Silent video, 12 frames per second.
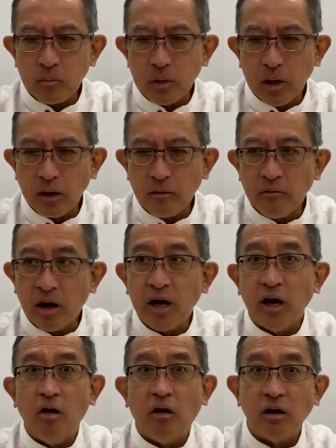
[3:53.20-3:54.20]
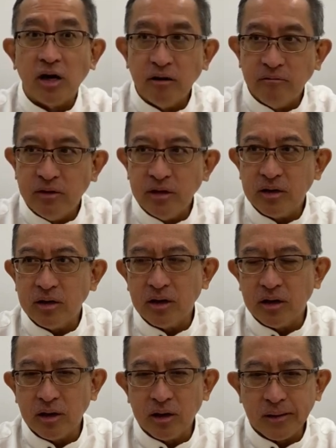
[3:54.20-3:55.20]
like a very long-lived
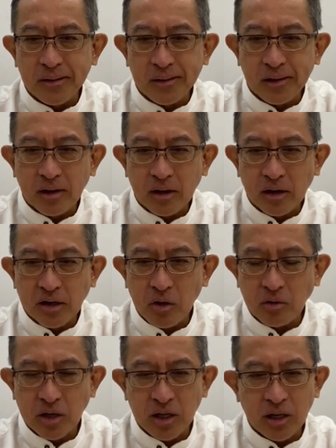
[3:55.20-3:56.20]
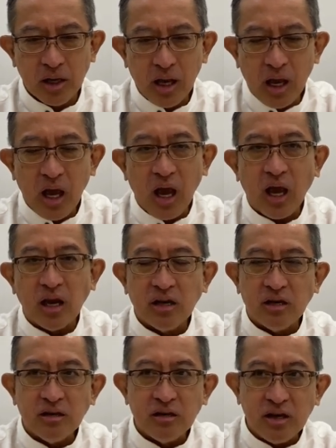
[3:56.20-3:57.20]
yogi.
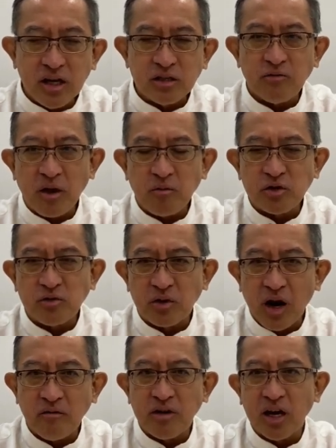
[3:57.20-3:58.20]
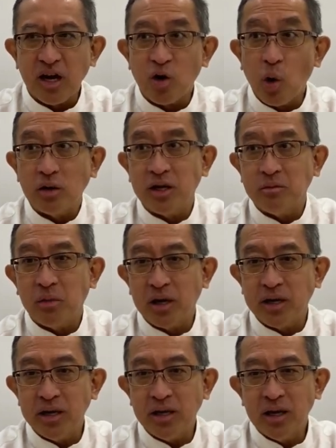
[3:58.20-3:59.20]
And he's famous for having a golden
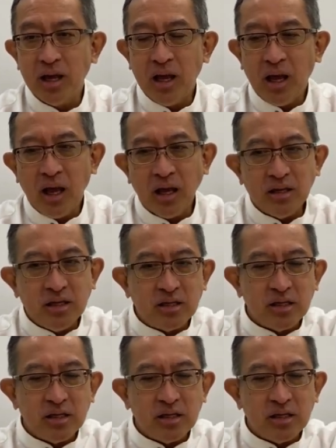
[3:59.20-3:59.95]
body. And this